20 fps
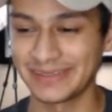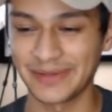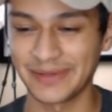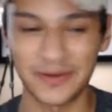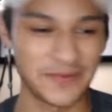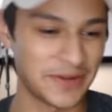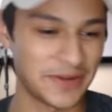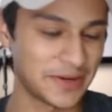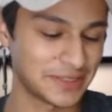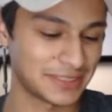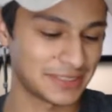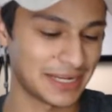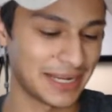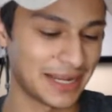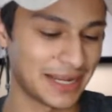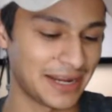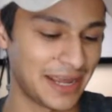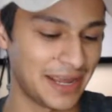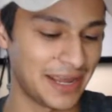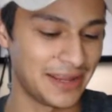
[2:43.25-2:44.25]
Over here, it's like
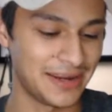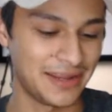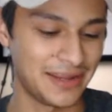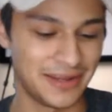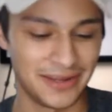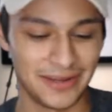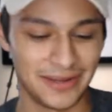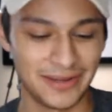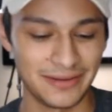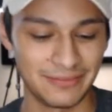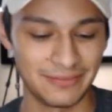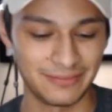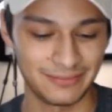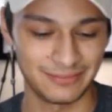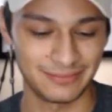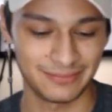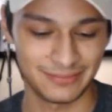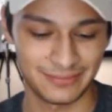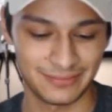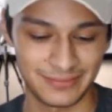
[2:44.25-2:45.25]
at 80,
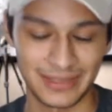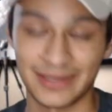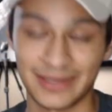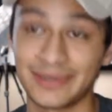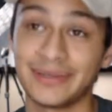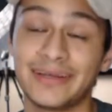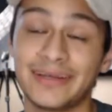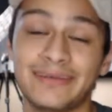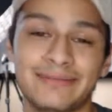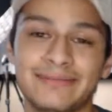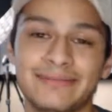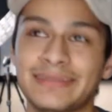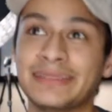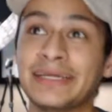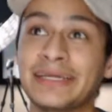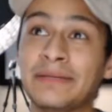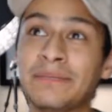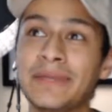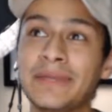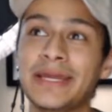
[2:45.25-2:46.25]
like in
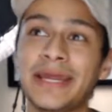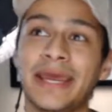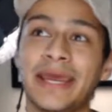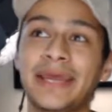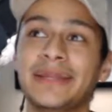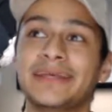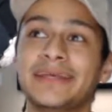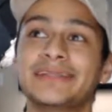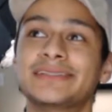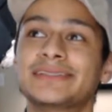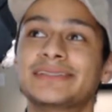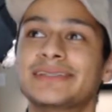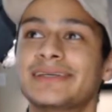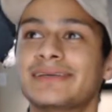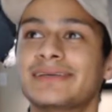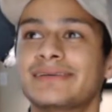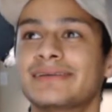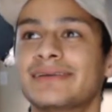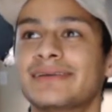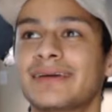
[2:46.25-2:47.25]
the mid 80s,
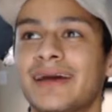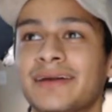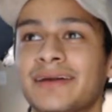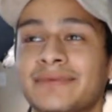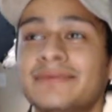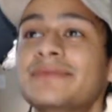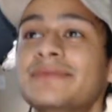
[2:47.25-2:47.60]
kind of.